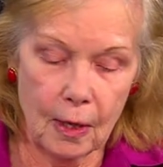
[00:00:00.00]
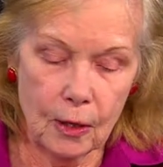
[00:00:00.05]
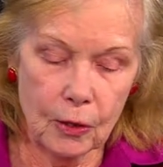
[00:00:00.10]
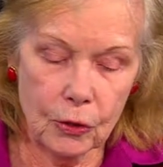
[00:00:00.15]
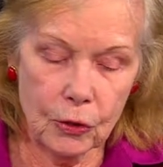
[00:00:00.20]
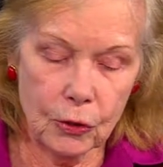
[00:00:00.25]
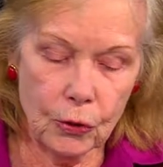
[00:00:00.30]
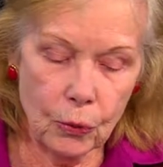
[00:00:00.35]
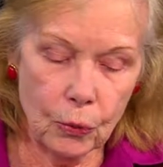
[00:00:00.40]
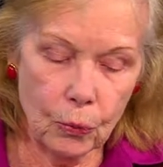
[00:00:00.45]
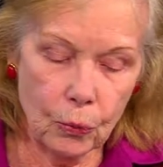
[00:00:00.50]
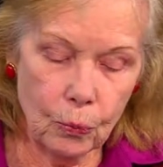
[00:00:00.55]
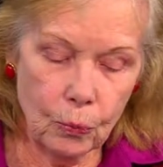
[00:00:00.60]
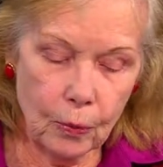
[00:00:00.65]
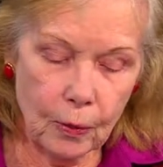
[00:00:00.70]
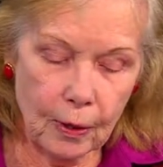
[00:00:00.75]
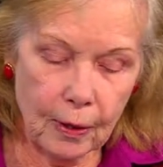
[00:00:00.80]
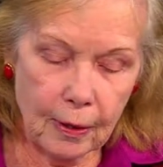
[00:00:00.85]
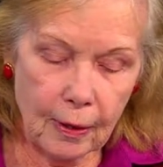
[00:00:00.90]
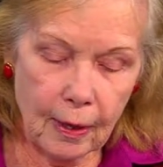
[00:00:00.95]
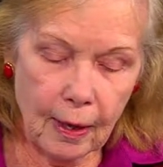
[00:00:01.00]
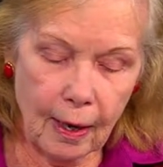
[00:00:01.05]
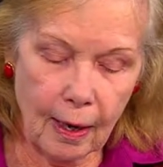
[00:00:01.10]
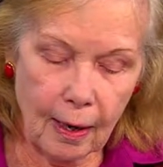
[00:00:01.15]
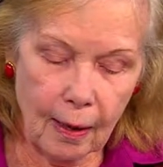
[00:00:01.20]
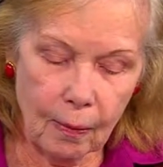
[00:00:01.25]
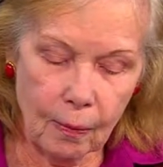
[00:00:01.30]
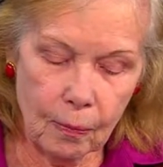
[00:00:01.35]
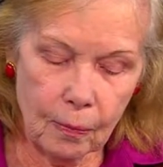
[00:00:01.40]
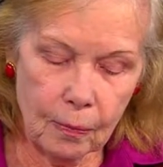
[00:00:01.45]
So
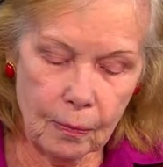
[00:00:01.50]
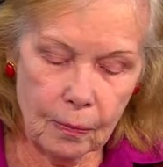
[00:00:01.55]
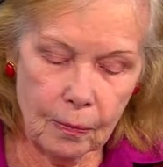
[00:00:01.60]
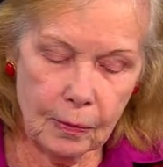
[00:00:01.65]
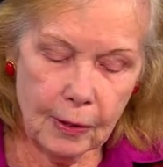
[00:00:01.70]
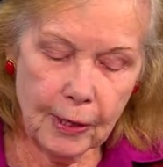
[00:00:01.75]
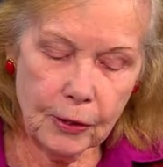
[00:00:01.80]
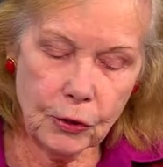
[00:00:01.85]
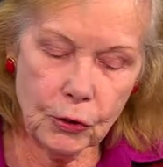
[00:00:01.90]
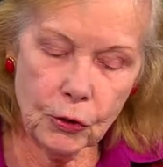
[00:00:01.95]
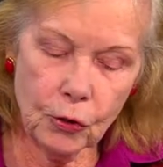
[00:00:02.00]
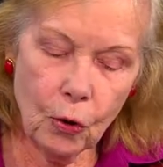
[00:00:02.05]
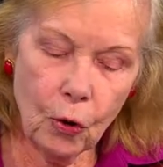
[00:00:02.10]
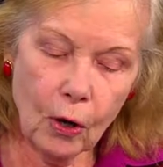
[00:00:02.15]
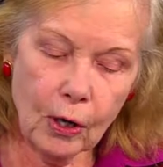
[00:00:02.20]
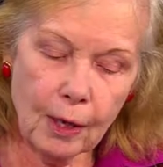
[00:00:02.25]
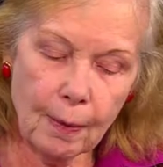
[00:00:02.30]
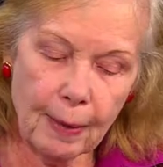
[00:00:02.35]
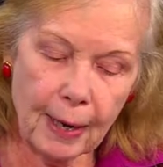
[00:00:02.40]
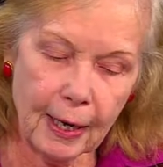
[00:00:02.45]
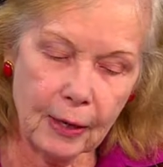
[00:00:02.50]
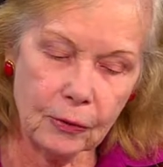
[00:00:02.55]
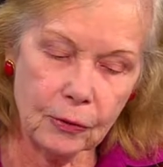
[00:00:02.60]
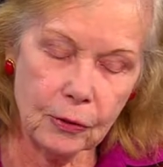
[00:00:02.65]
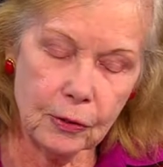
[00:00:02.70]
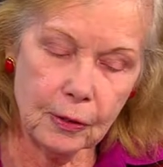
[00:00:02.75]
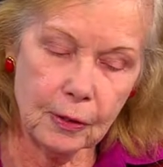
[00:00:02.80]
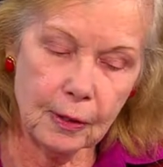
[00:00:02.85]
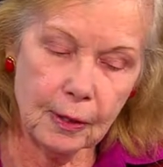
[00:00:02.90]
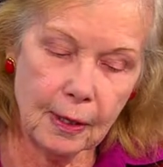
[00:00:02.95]
uh, let's talk
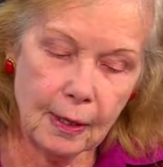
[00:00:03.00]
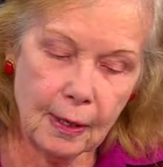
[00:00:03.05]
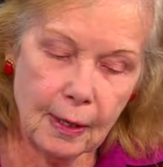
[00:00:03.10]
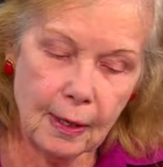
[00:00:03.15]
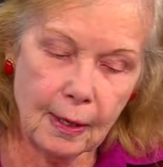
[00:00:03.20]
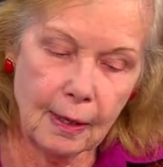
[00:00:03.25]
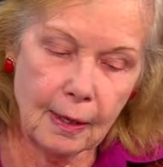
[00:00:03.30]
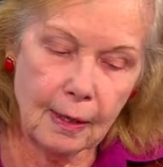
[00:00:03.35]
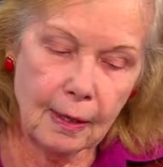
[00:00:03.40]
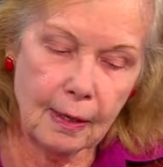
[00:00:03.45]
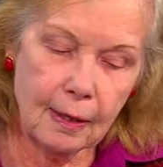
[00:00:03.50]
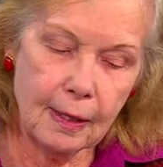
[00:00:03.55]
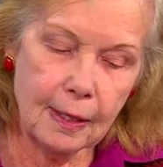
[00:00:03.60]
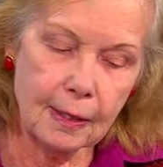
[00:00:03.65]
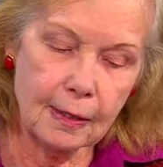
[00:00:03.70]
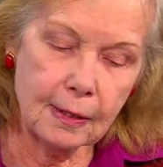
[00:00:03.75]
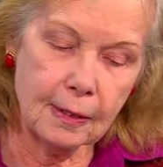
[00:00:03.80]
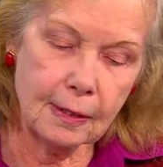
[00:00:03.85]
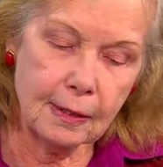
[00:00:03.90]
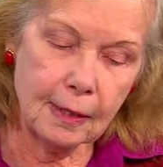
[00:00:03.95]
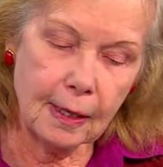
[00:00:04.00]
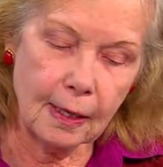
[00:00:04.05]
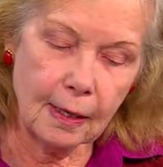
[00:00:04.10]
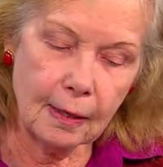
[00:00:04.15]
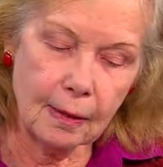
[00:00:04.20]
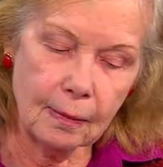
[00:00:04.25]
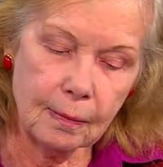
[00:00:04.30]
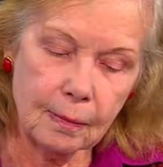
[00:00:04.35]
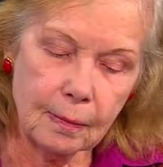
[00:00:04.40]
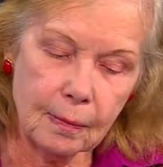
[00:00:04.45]
about this,
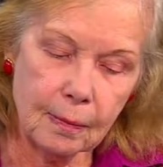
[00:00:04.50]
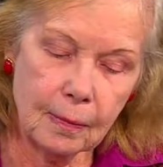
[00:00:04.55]
uh,